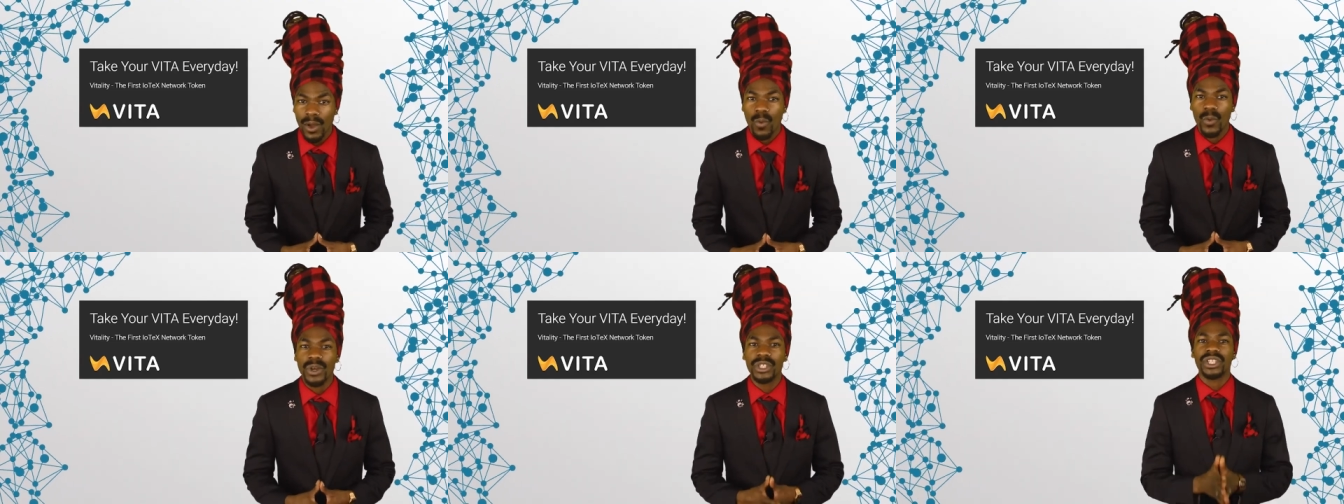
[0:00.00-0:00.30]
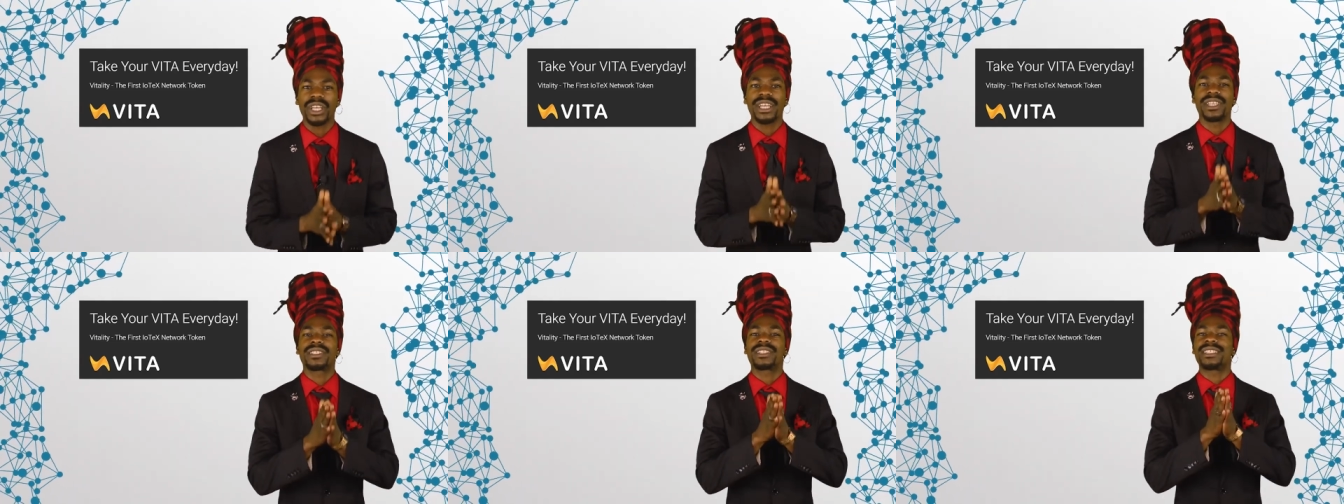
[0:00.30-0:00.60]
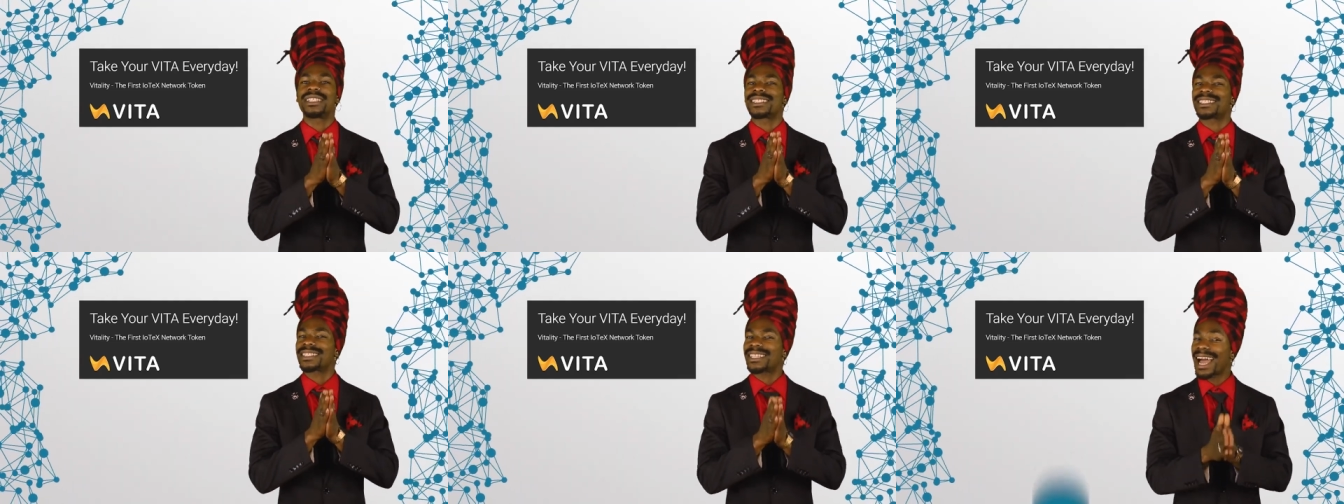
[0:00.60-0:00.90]
which is
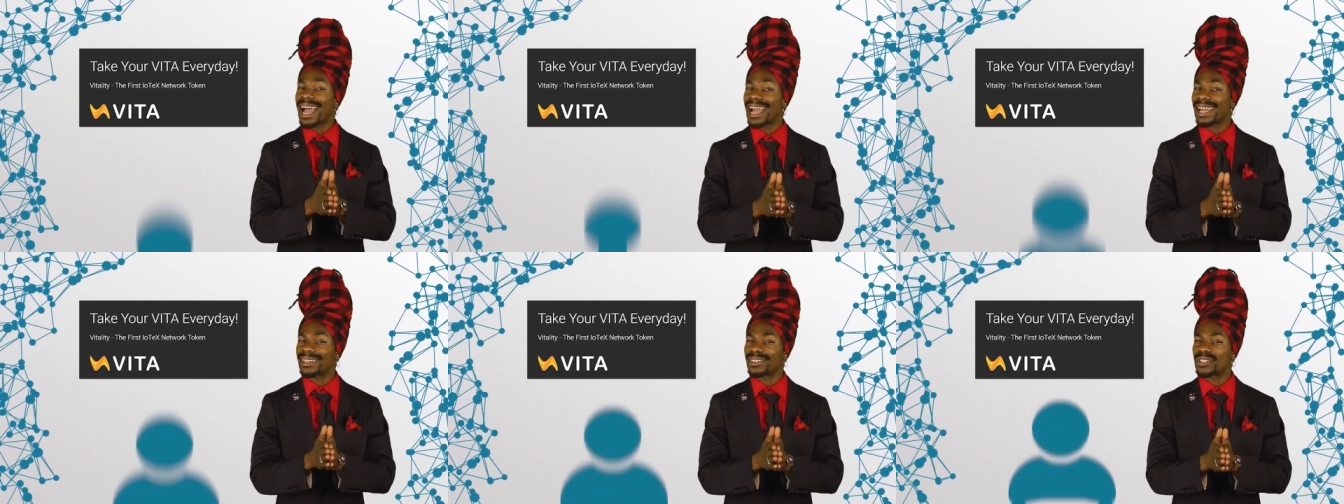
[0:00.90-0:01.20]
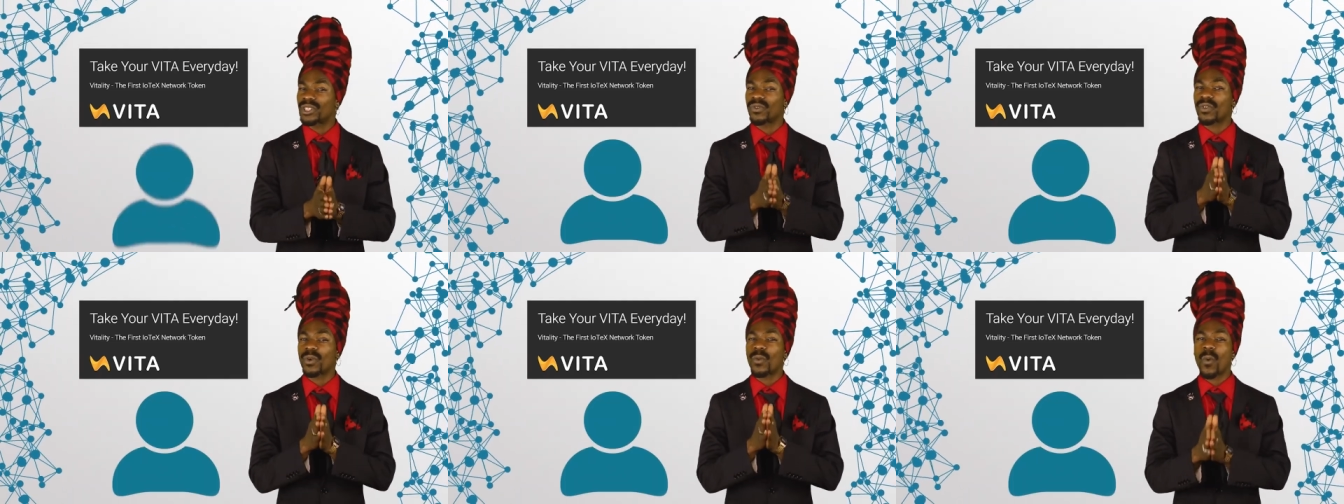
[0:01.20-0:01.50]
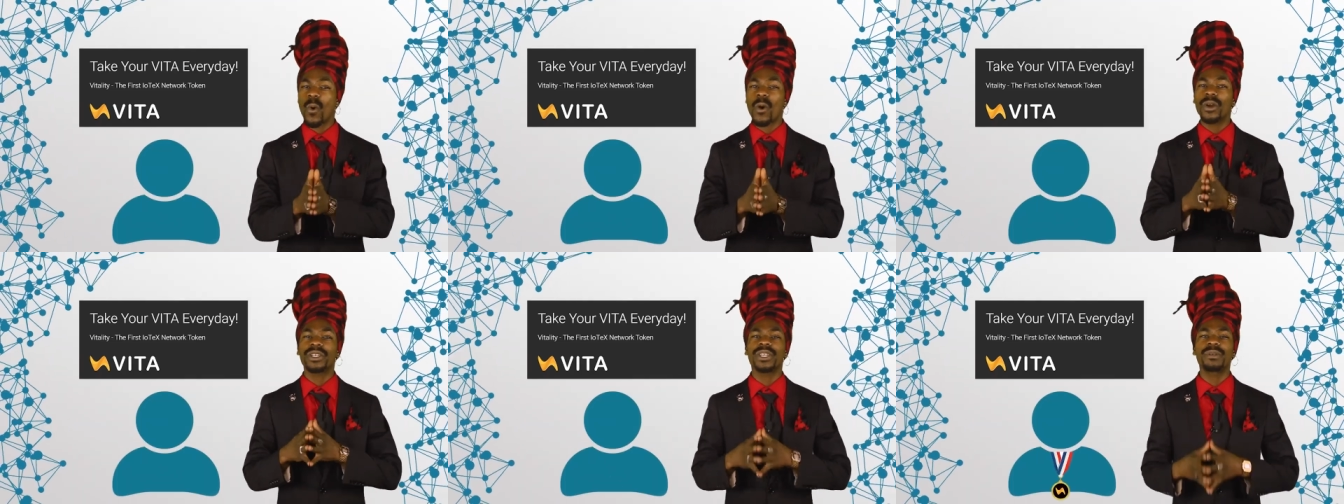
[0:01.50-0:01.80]
designed to
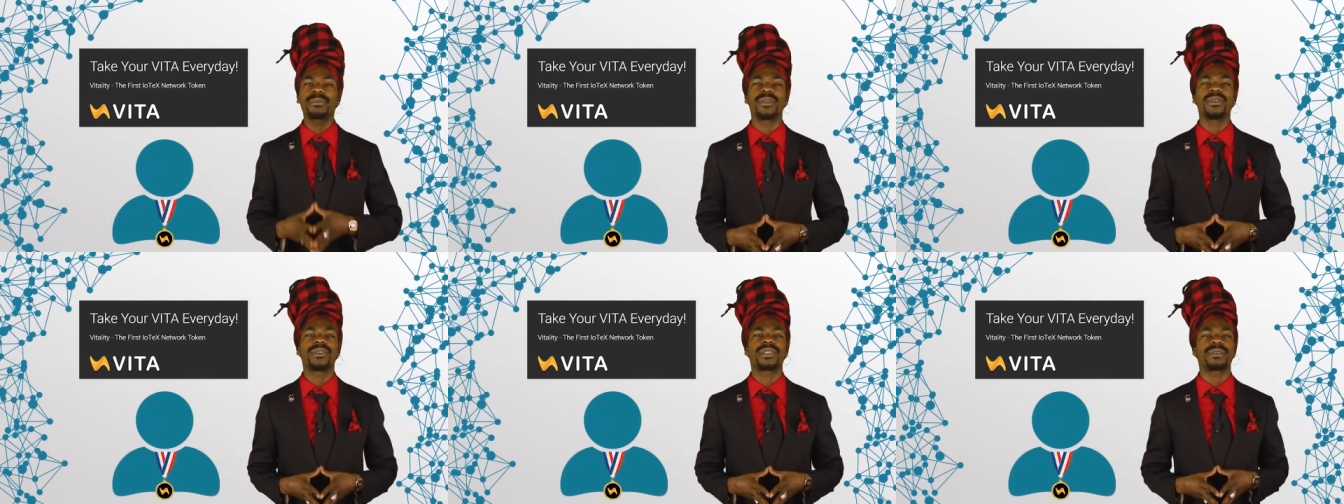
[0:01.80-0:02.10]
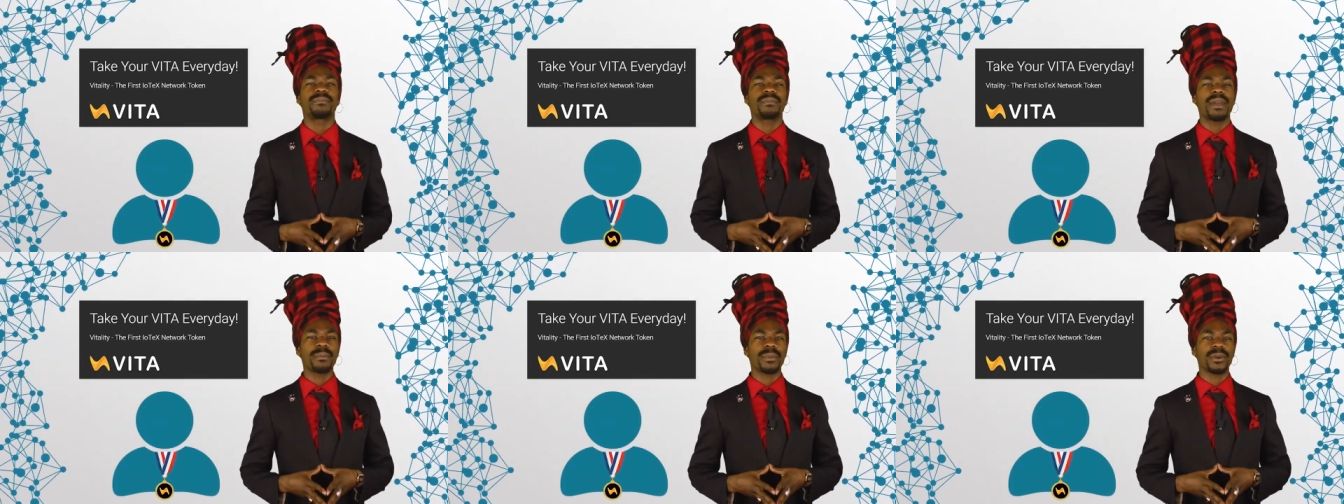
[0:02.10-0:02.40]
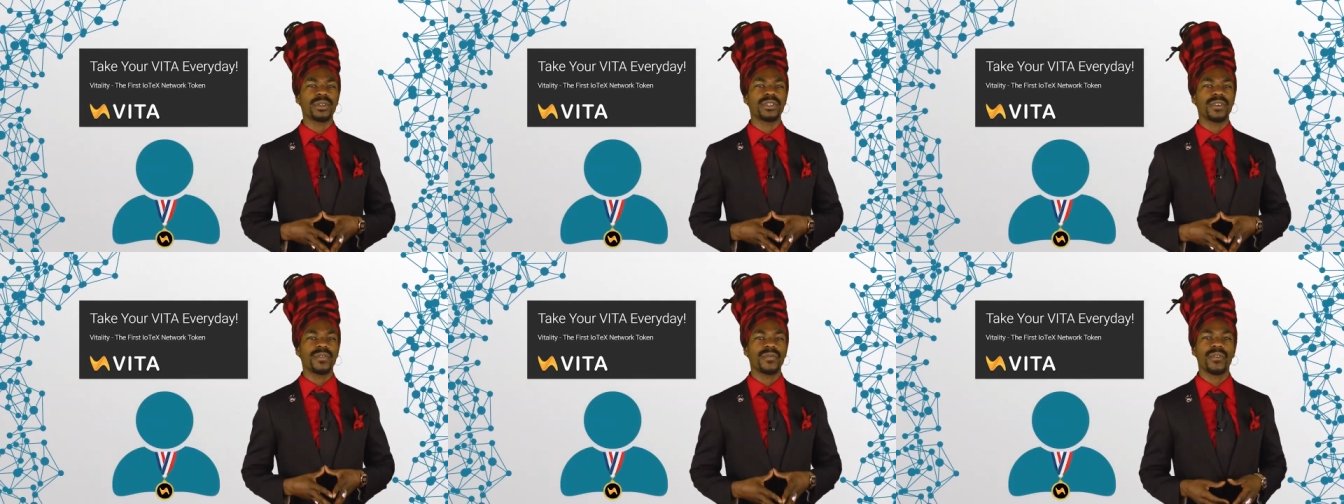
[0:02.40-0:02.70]
reward community
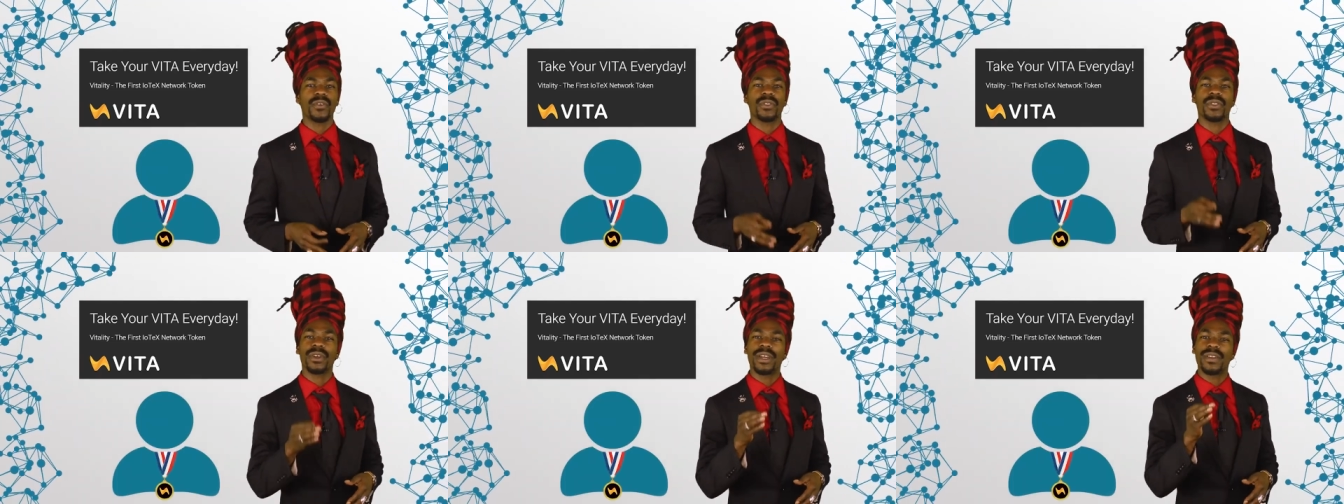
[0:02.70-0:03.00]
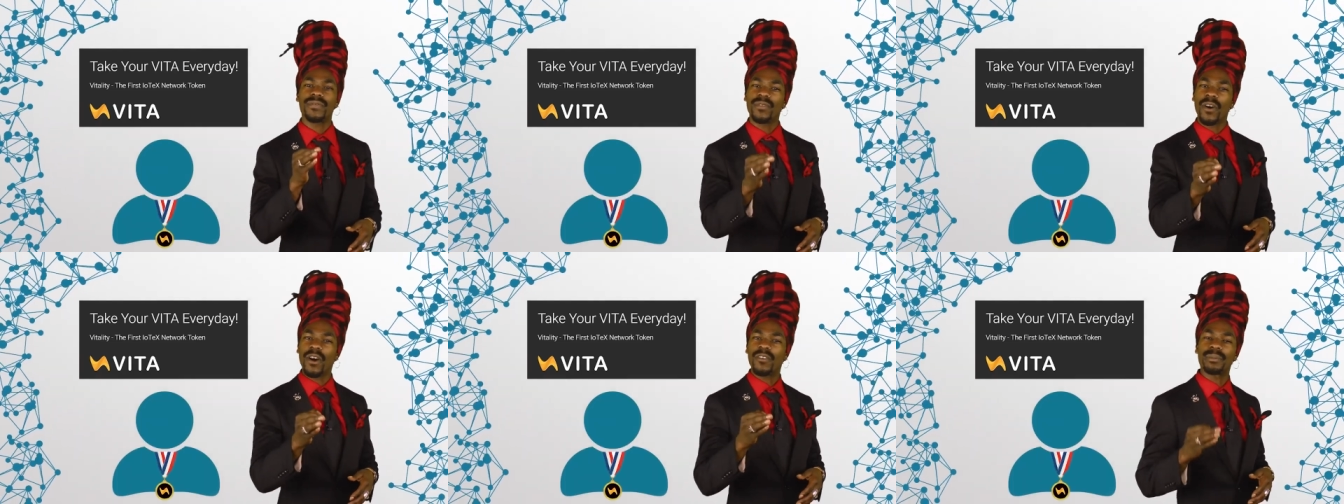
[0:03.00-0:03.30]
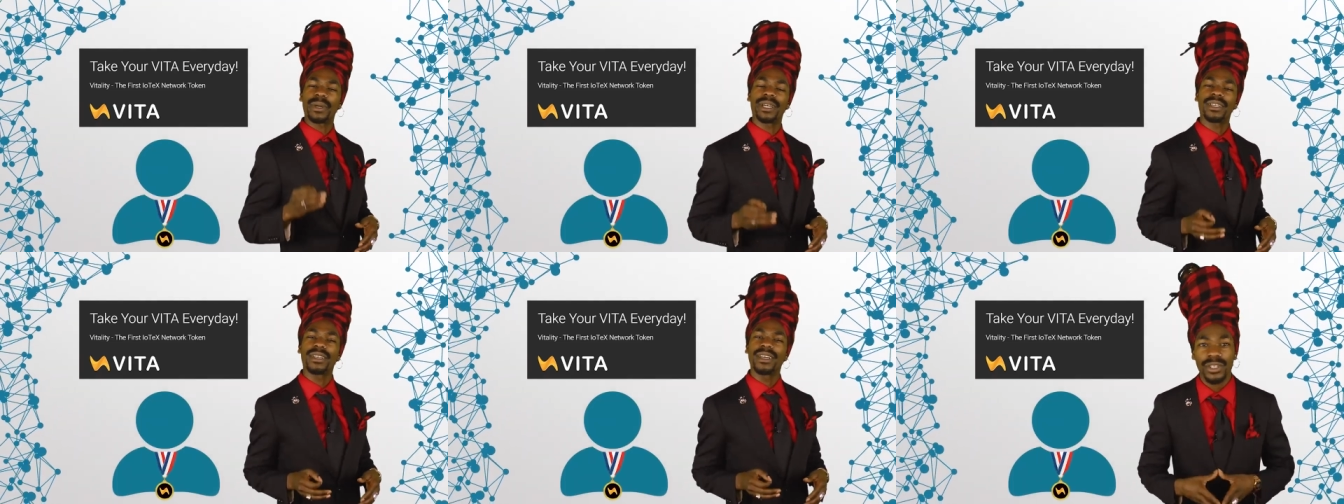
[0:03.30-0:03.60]
members for their
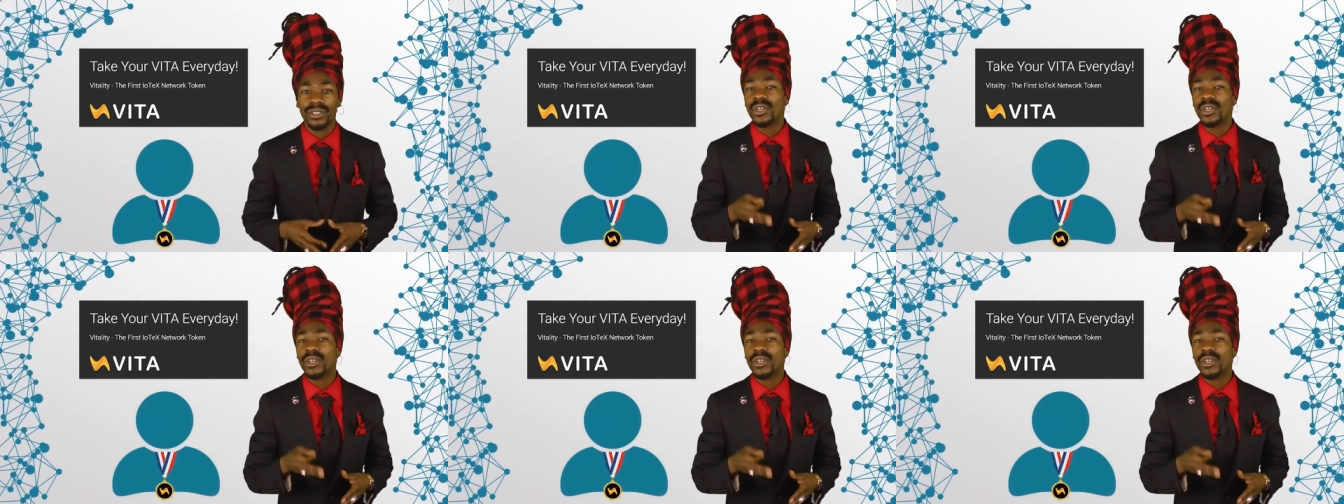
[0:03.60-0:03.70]
involvement.